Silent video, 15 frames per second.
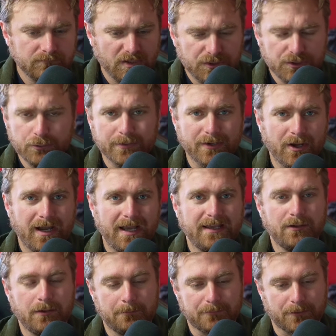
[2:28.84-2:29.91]
you and I
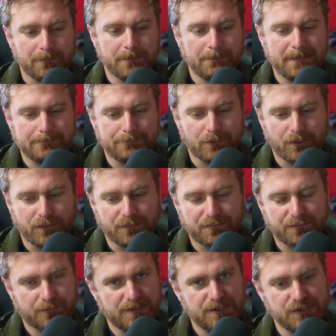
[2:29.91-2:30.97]
are probably people on the
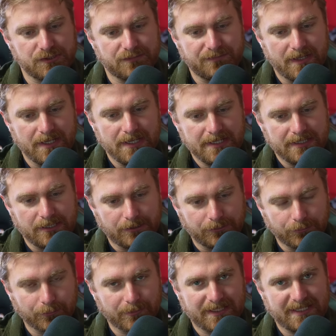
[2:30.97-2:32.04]
fringe of, you know,
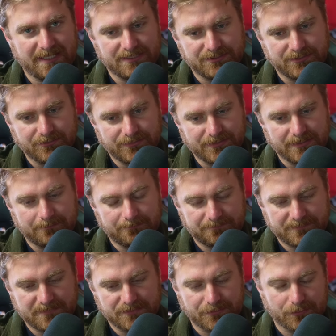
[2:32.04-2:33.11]
looking into the
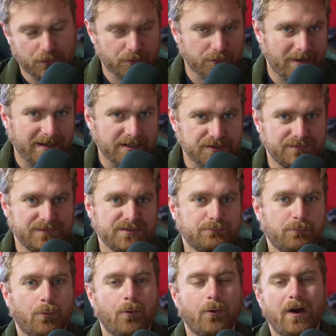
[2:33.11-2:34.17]
sort of crux of this
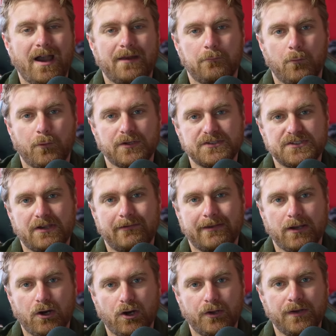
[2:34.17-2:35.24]
war and what is
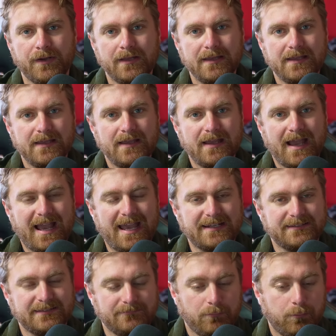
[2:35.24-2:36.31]
going on.
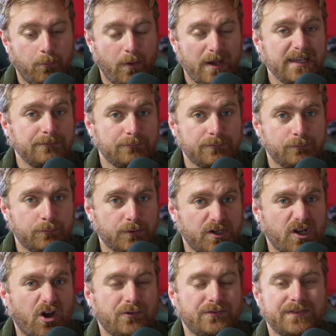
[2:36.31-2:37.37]
And we would
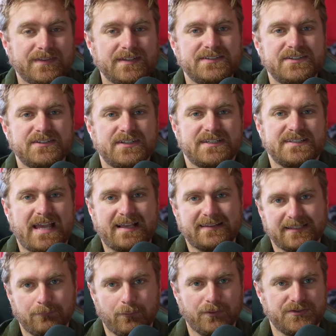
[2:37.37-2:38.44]
know that this is
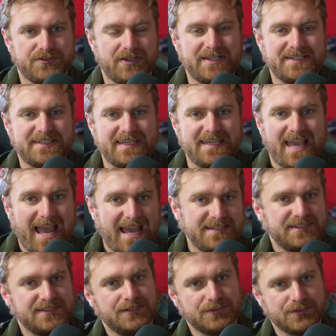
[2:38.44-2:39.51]
exactly what Zelensky
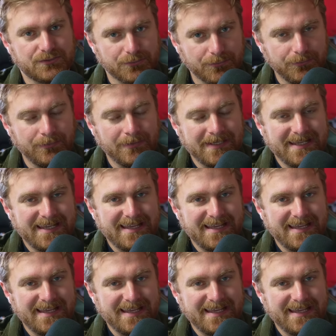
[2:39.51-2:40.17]
has to do